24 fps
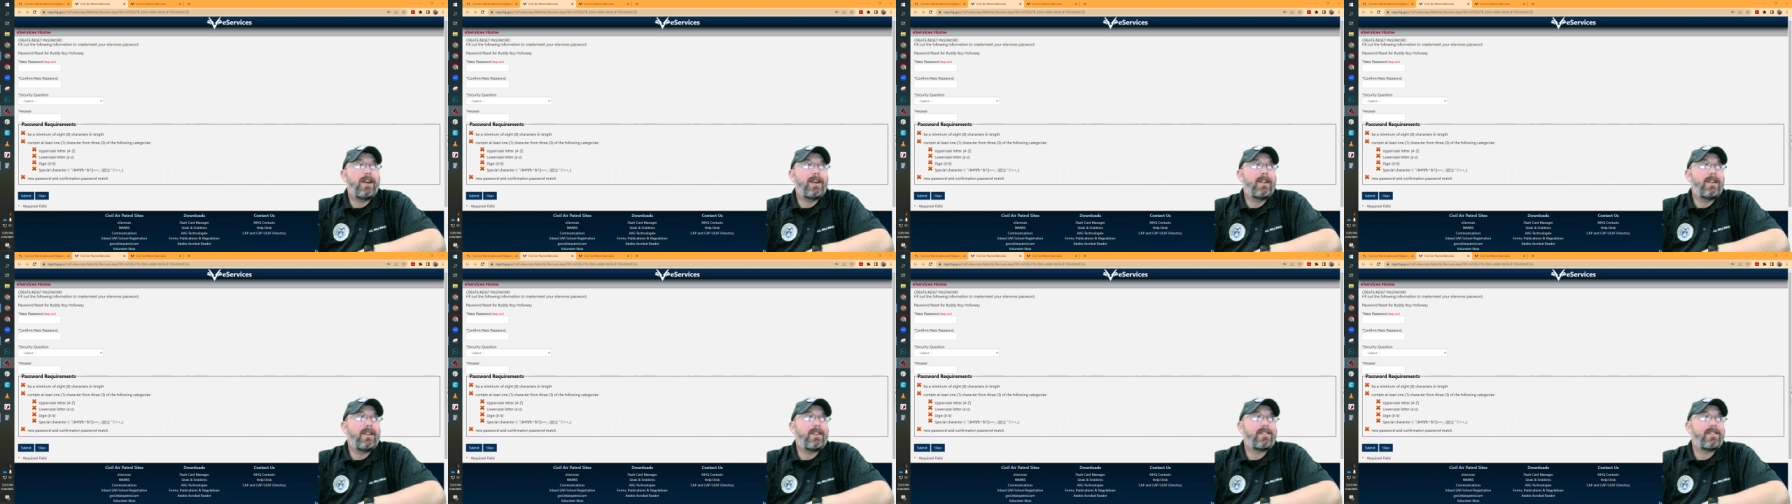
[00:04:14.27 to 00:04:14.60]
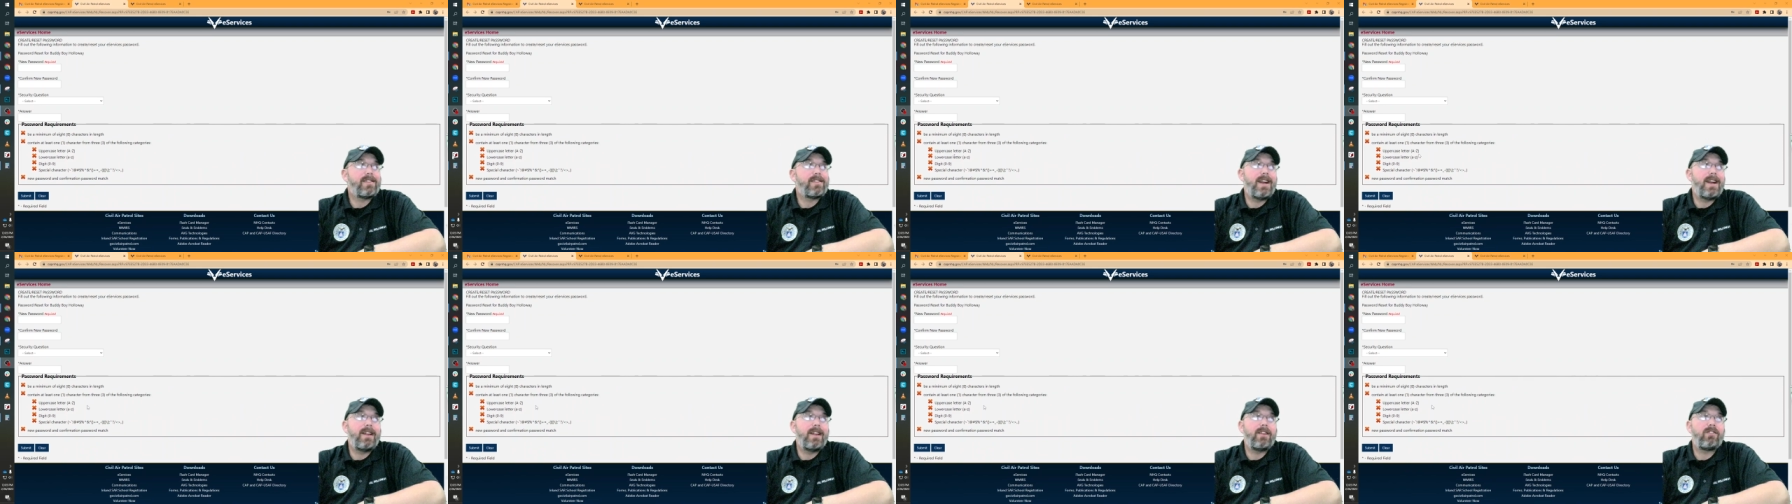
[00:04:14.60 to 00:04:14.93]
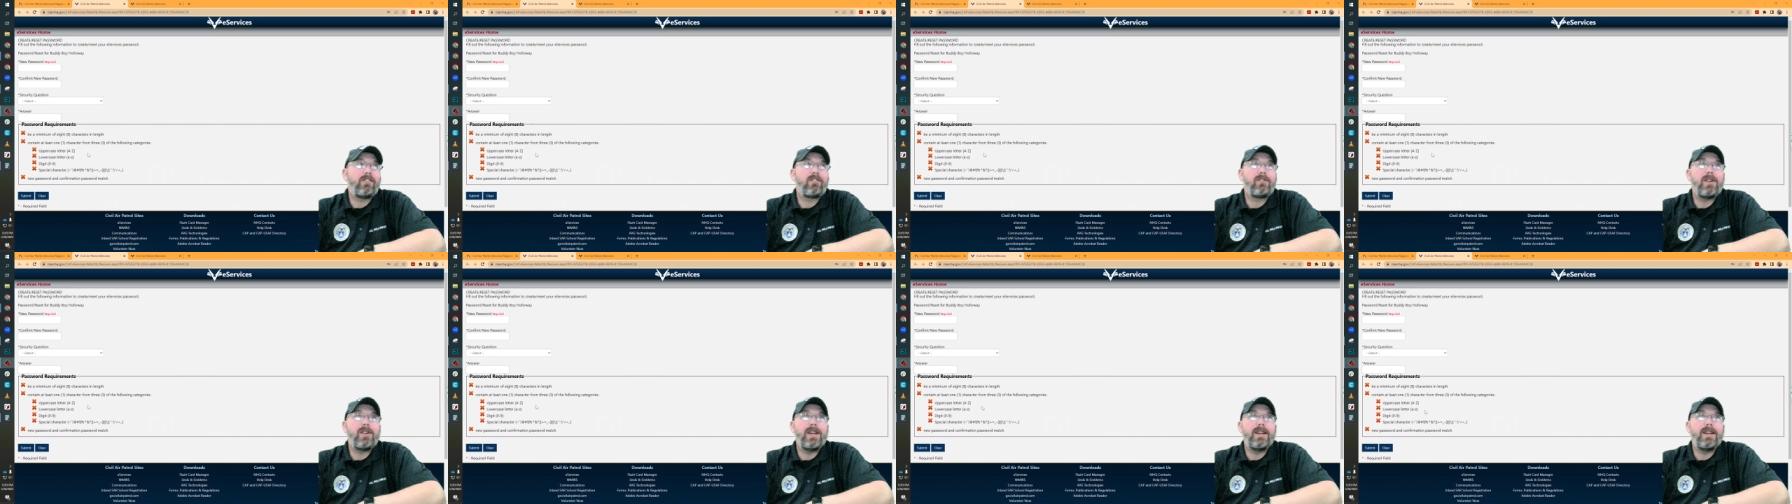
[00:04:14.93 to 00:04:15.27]
this side of the
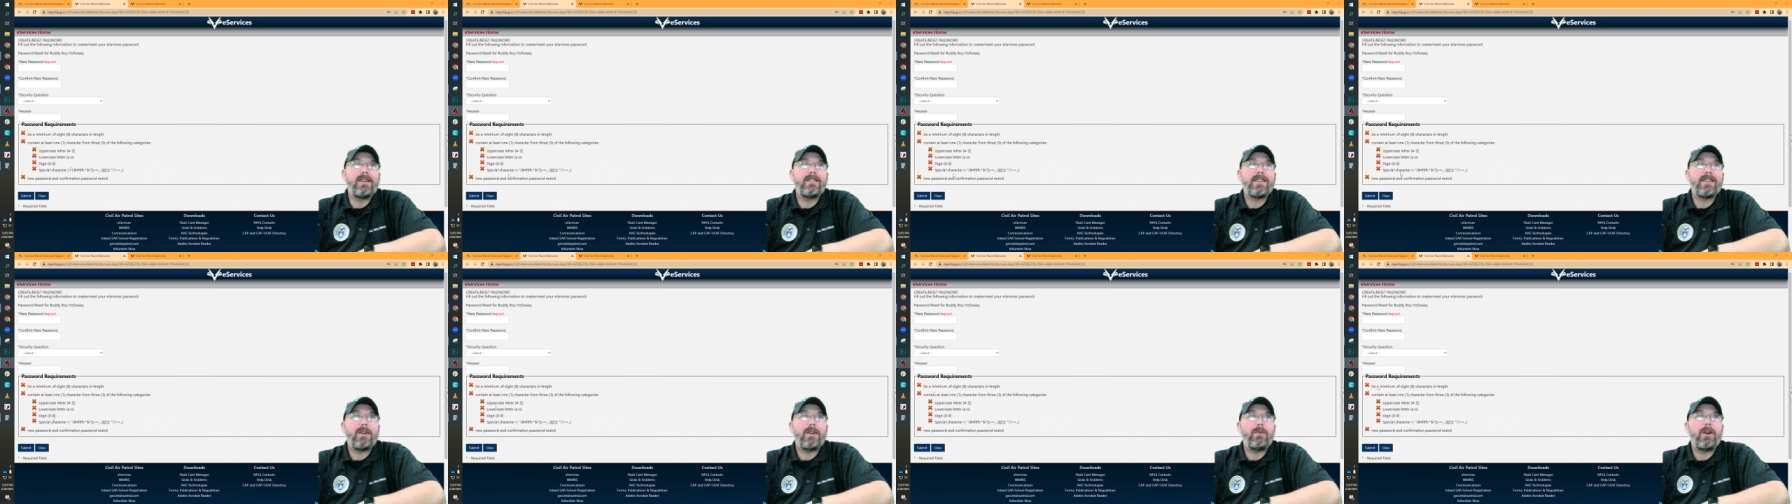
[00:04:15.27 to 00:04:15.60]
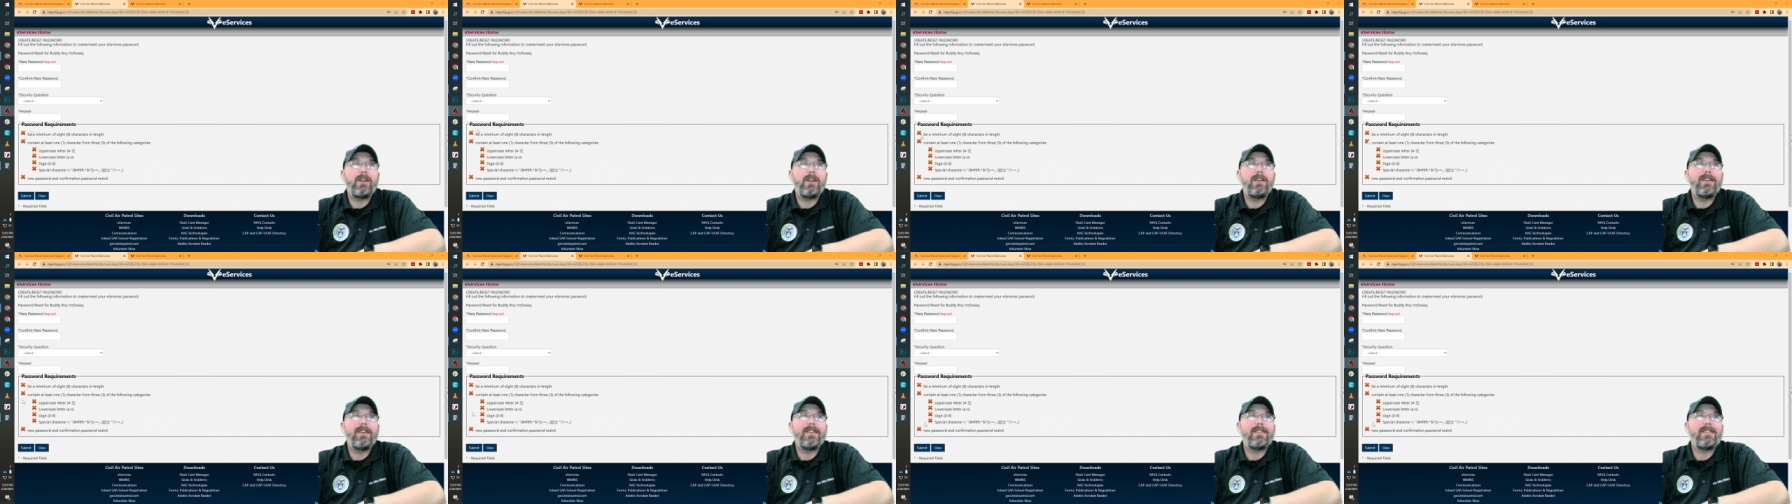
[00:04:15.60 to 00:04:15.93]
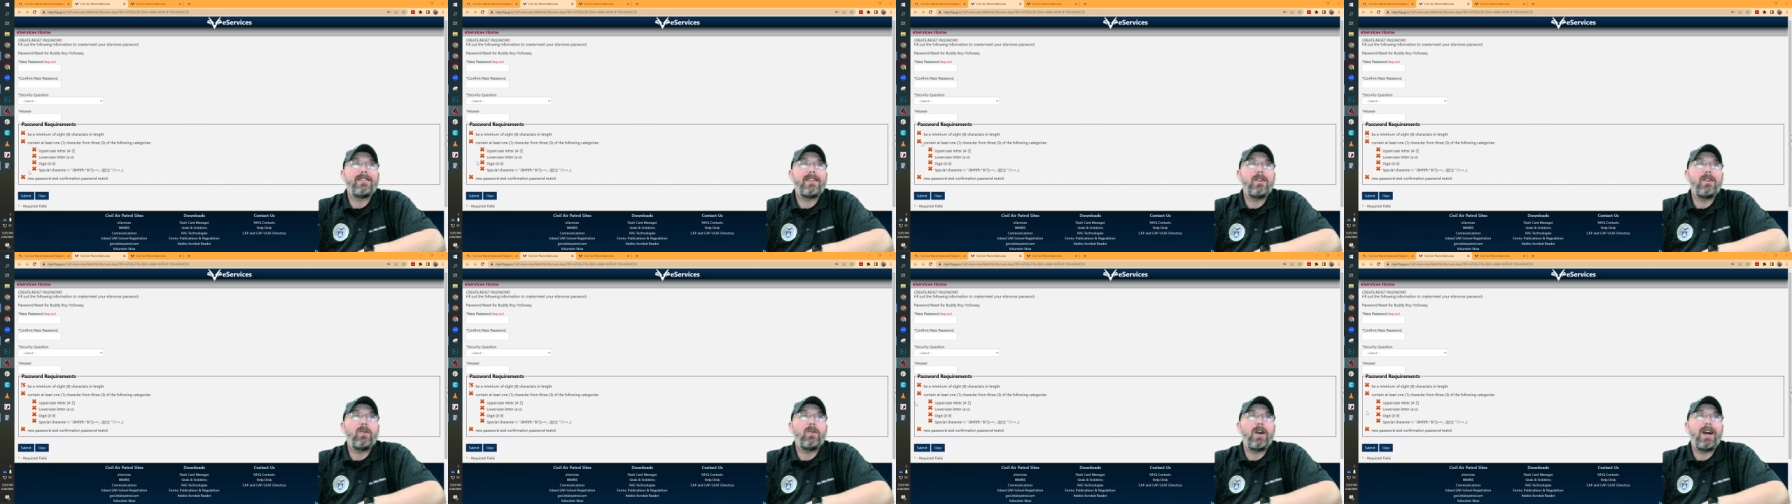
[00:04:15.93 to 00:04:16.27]
screen because I want you to
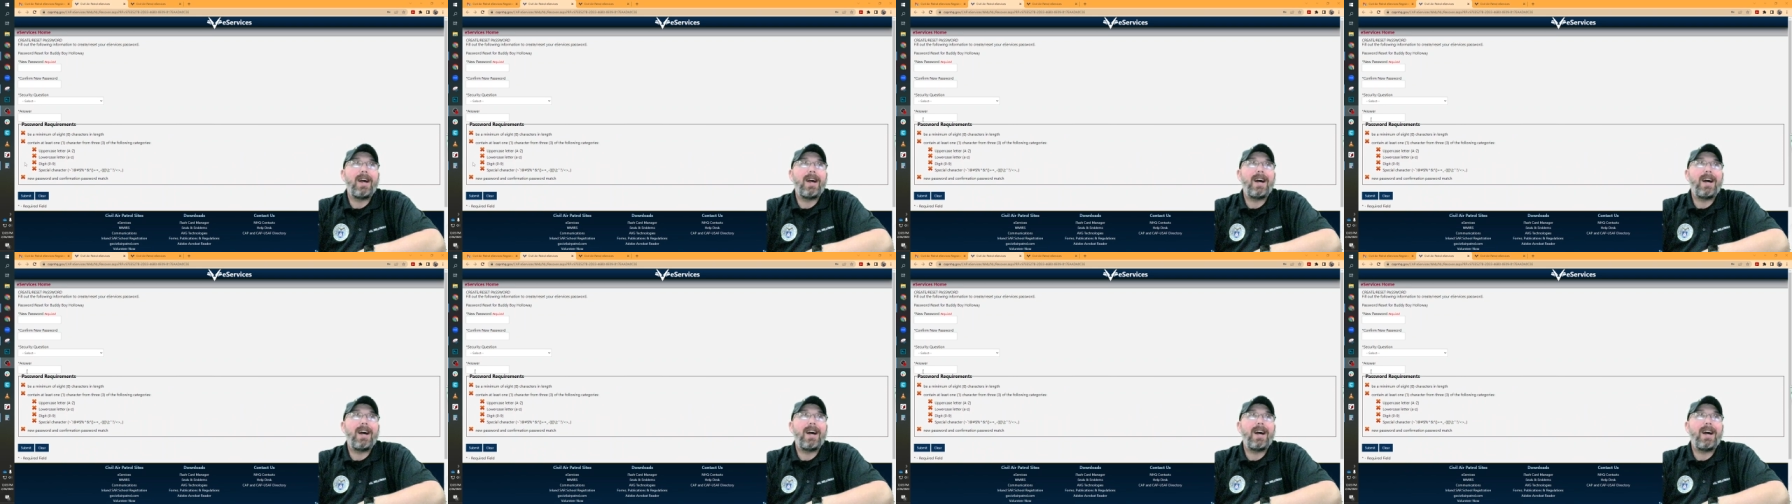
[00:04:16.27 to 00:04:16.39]
see what